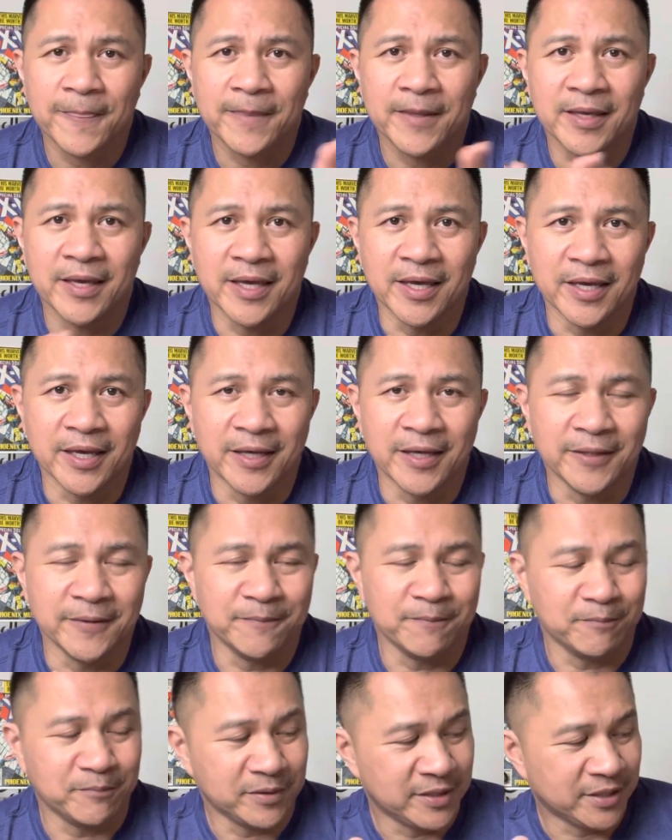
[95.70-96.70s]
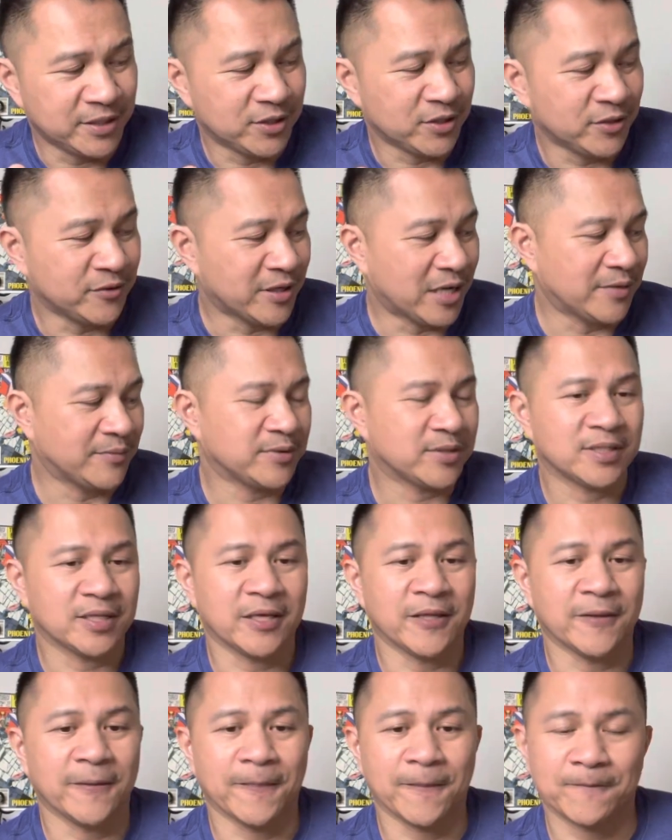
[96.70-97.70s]
and
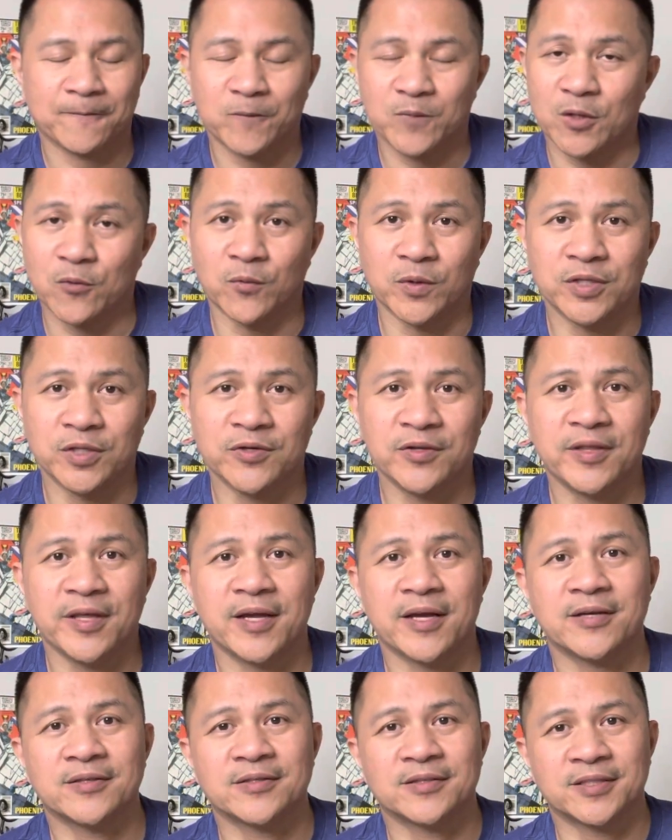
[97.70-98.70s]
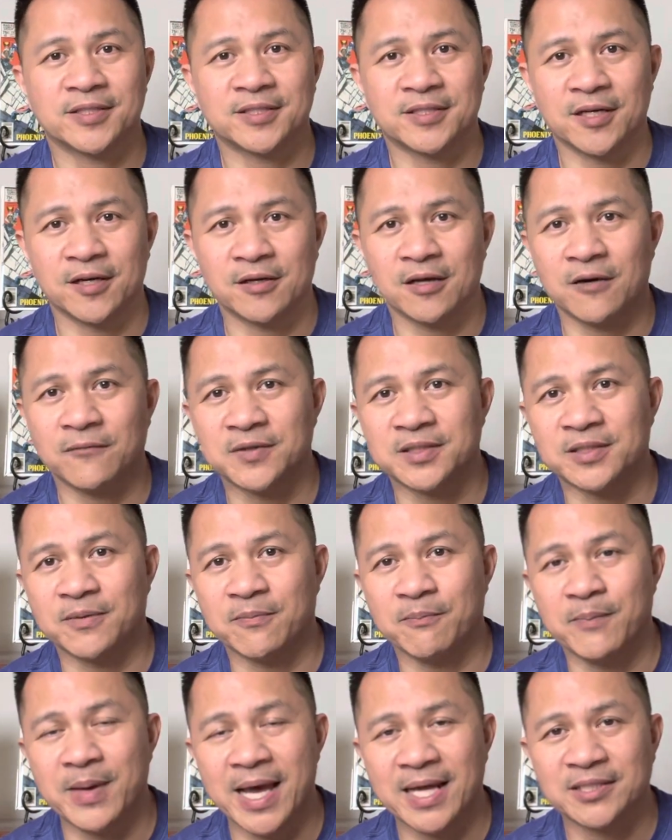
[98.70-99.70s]
and when you're there, start off with some
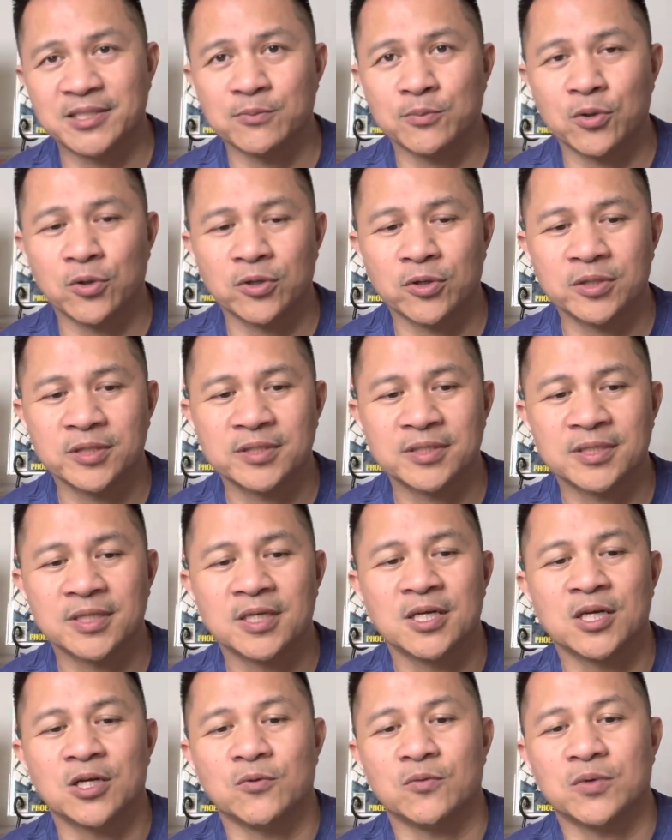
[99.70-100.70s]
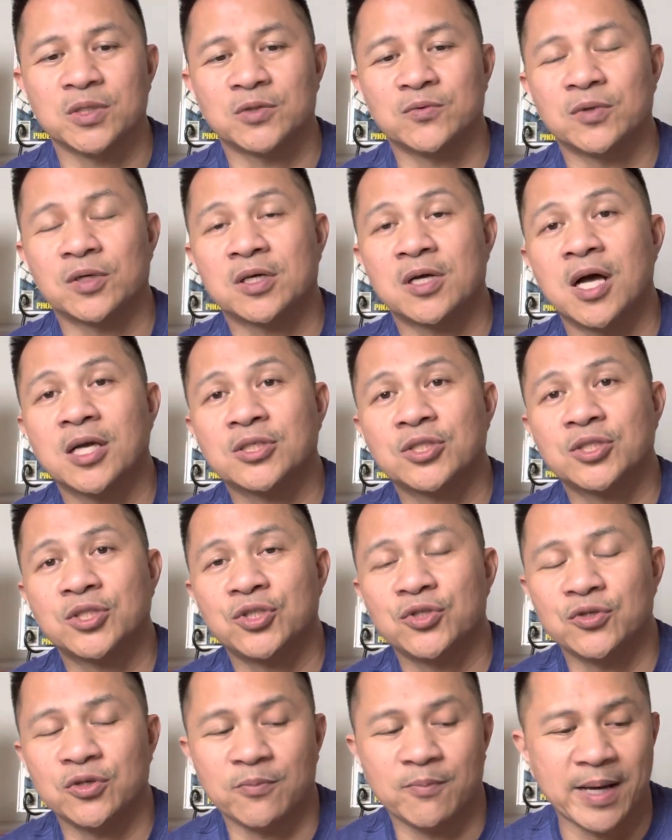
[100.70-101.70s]
bags and boards, which will cost
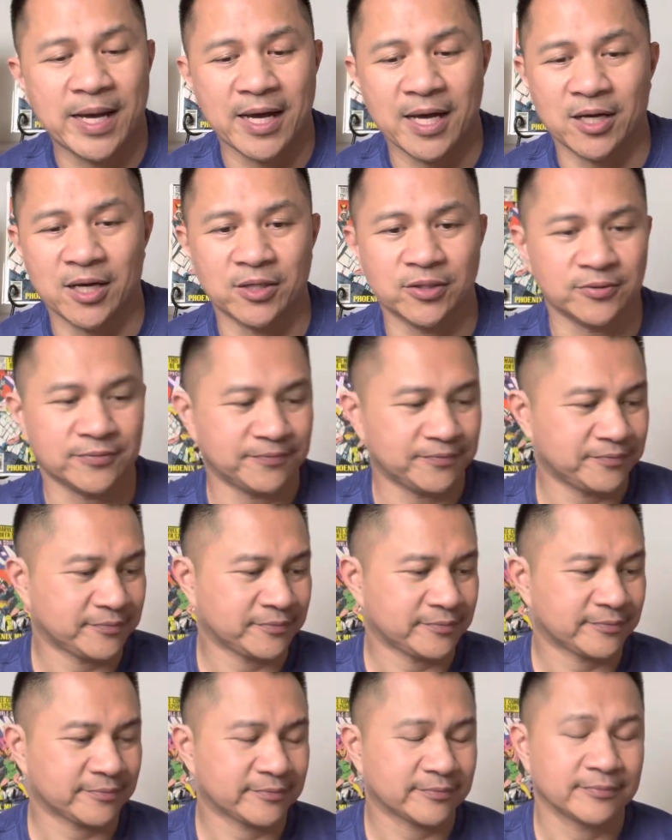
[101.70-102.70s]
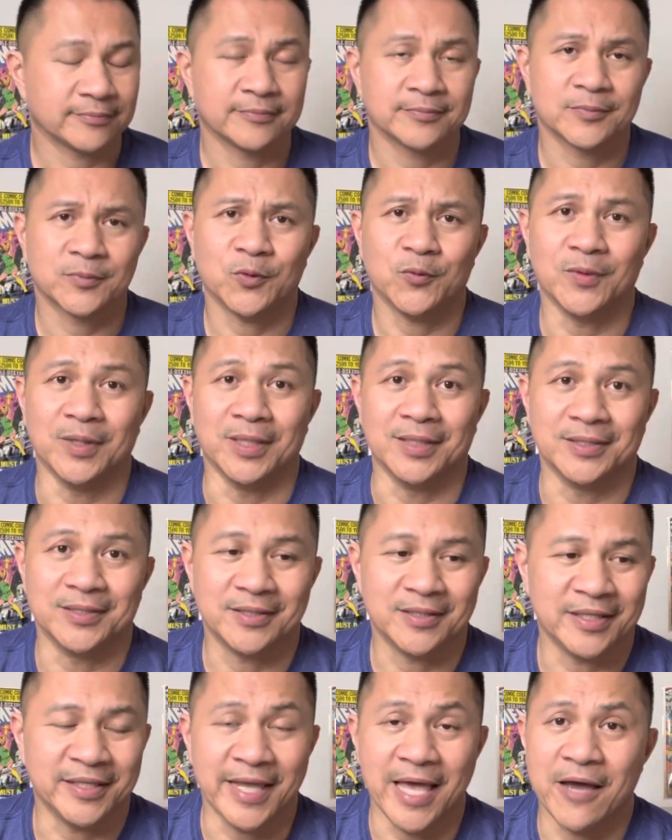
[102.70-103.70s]
you about
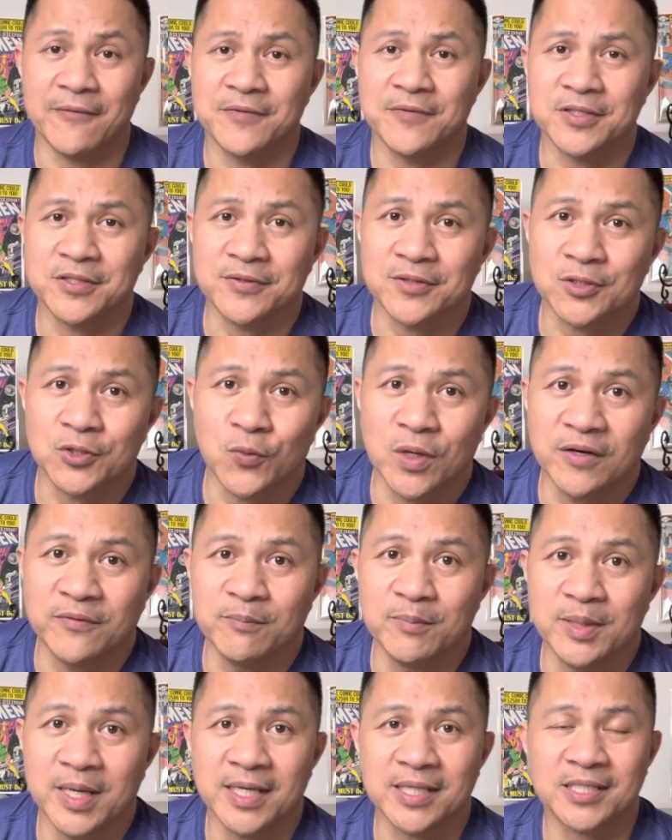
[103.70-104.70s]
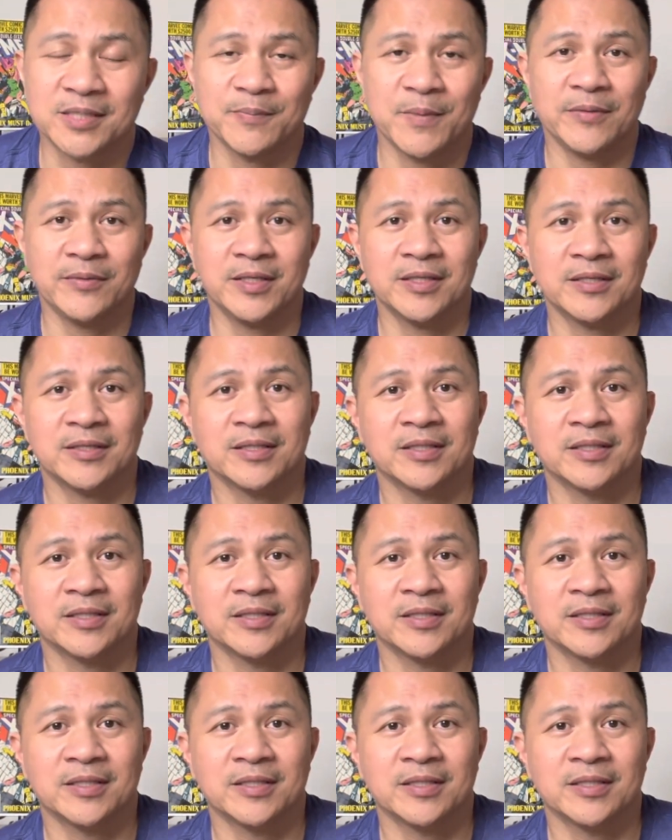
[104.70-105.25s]
an average of $12, maybe